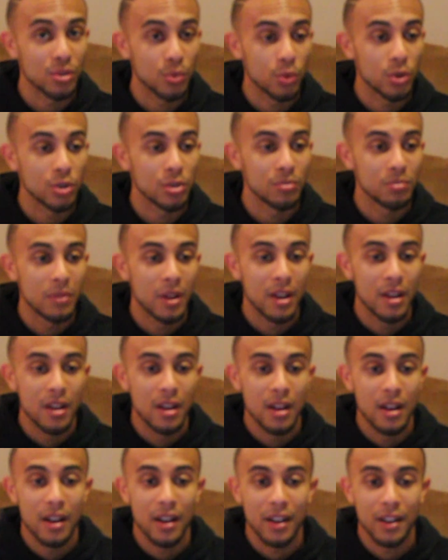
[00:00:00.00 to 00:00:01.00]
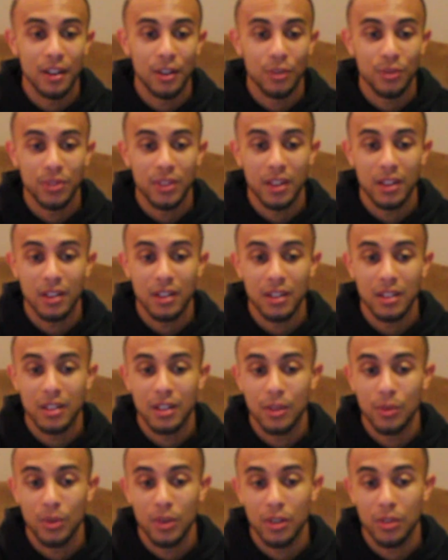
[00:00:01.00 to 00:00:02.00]
the world. I don't think
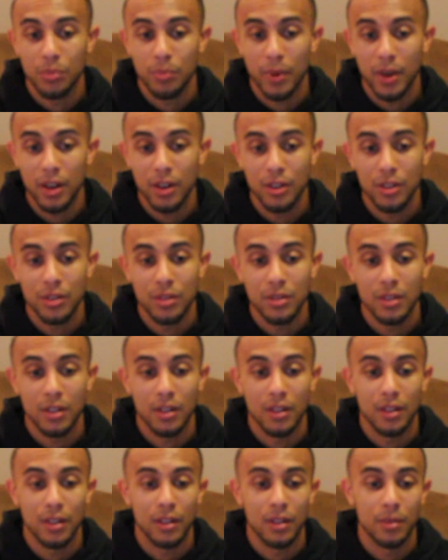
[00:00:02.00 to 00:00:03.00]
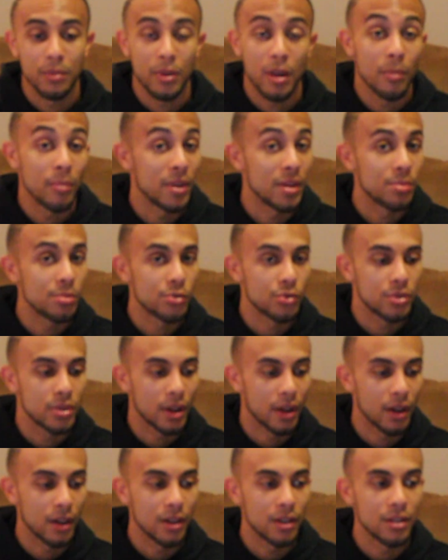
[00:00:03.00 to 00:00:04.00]
anyone is better. Khabib's
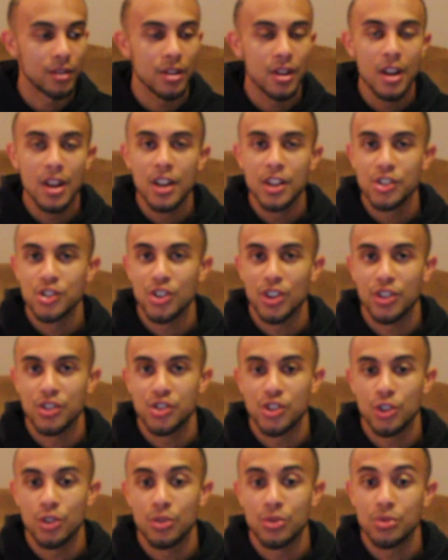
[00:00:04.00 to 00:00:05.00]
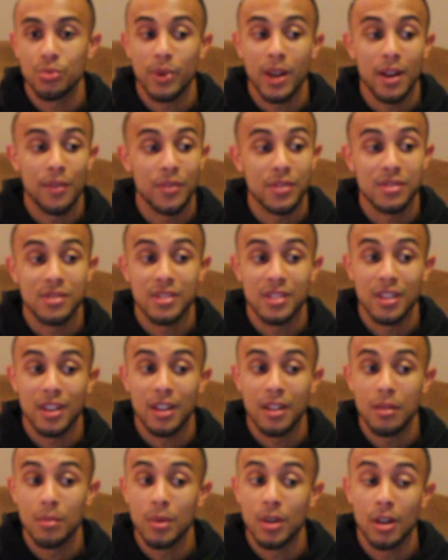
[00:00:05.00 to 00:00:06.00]
retired. John Jones, we haven't seen
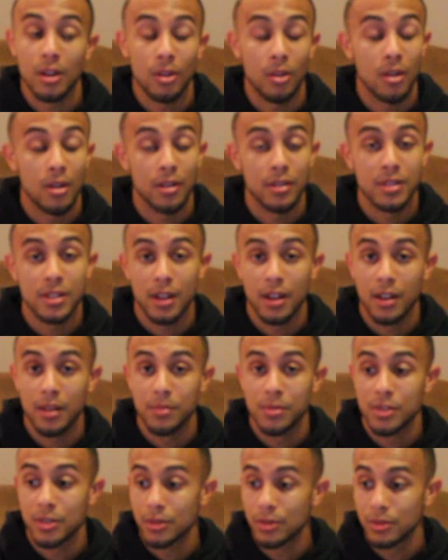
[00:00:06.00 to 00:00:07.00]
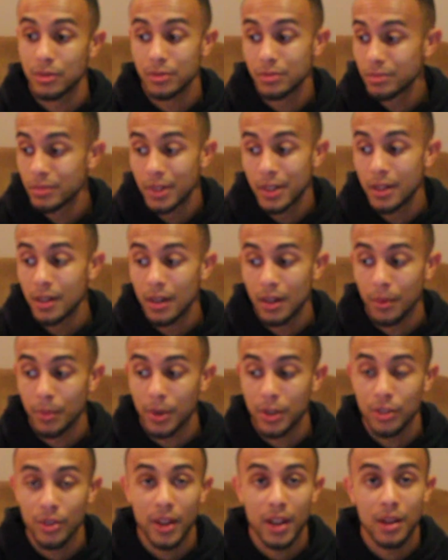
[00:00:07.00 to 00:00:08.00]
him in a long time, so I
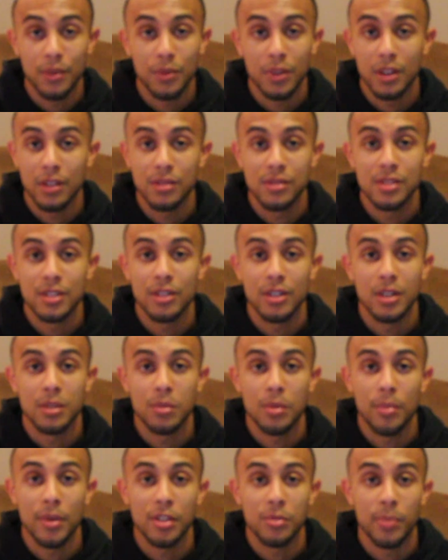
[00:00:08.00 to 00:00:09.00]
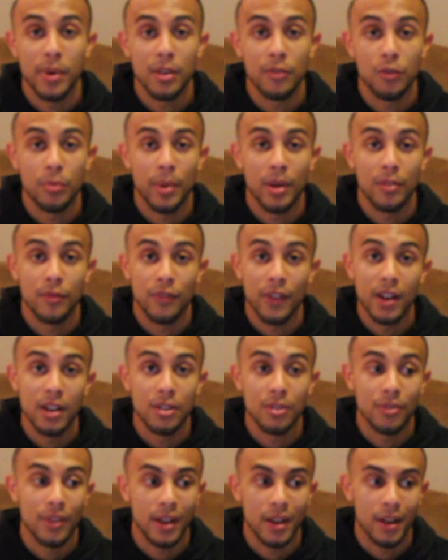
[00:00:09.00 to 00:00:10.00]
mean, you can't even consider him the best pound for pound
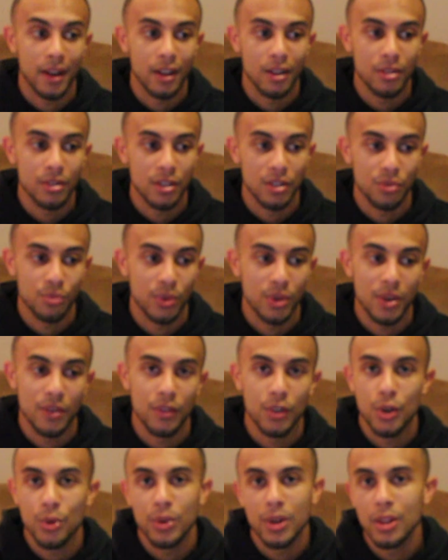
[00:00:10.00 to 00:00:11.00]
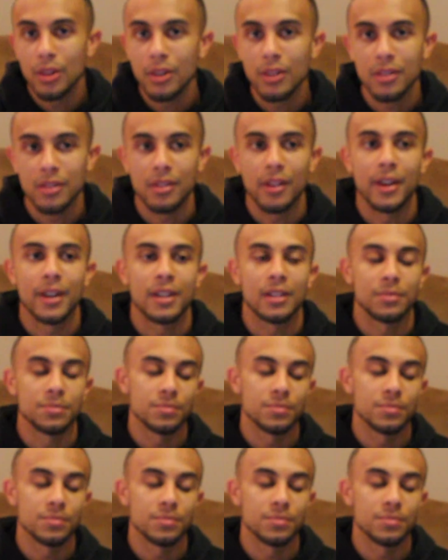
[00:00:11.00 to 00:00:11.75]
fighter right now because we don't even know what he looks like.